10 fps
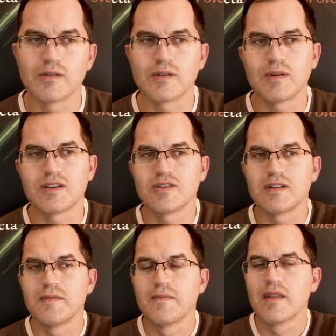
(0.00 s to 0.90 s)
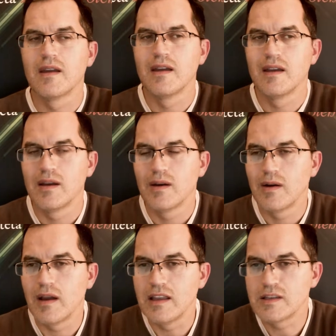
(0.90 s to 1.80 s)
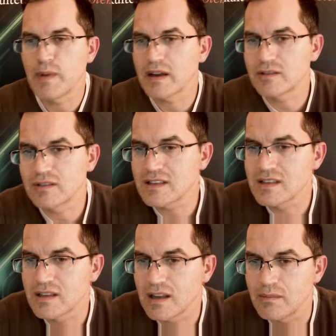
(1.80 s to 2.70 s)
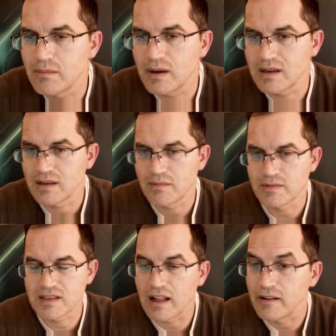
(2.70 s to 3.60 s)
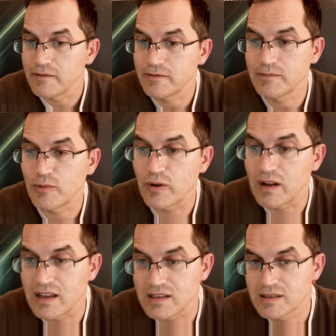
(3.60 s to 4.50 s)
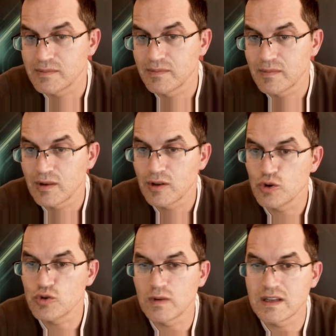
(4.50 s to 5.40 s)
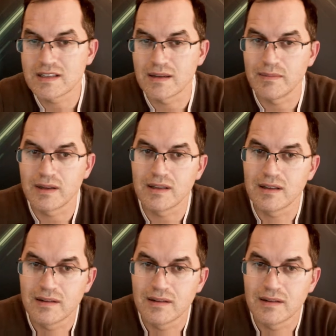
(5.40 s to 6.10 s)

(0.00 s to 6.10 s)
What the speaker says: question. Inspector doesn't come by himself, more or less. Usually somebody